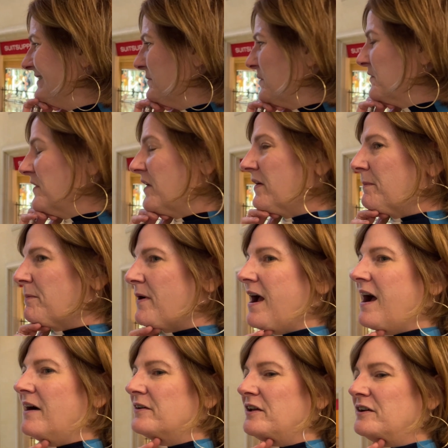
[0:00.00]
We're very
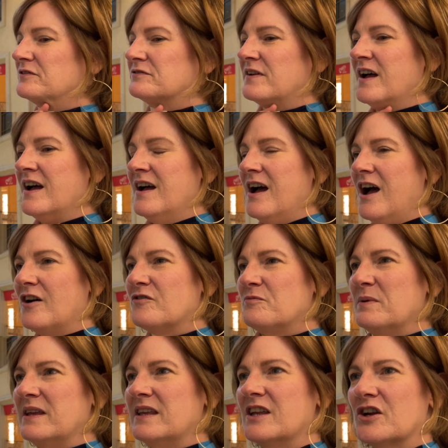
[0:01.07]
proud of
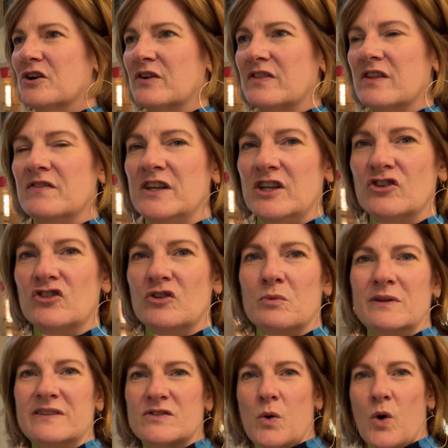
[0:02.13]
being here at the Venetian
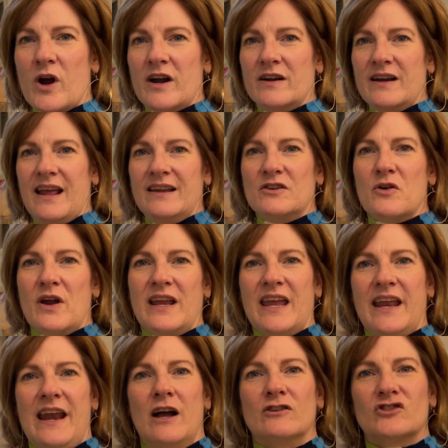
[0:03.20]
Resort and Grand
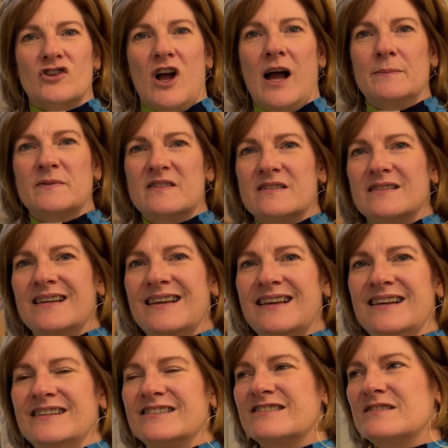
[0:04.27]
Canal shops.
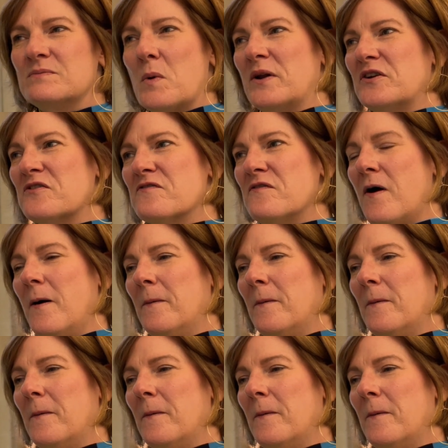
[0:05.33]
It's wonderful.